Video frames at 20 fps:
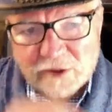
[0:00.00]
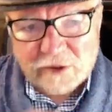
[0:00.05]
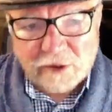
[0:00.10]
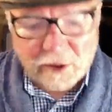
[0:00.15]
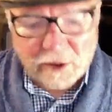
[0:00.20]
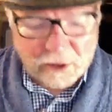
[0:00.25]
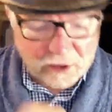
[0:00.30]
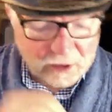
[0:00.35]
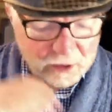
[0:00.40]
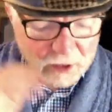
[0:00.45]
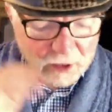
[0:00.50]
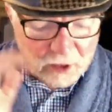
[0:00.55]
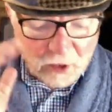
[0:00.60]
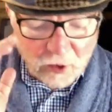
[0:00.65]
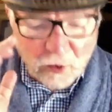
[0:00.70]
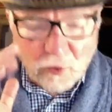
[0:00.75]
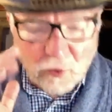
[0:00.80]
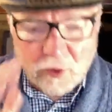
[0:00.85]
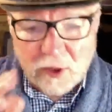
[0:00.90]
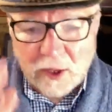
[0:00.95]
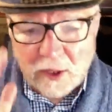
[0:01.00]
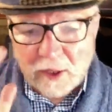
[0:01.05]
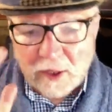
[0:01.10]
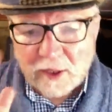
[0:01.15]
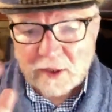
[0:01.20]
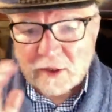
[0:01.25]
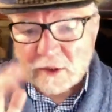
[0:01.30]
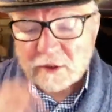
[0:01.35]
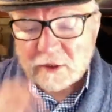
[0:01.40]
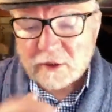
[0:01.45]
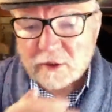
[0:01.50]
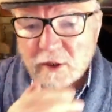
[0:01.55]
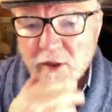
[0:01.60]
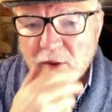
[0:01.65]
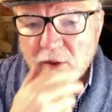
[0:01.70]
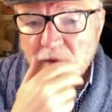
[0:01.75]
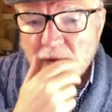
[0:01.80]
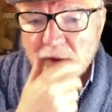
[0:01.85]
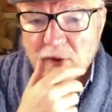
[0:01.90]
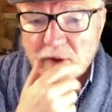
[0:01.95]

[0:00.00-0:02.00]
started what I like to start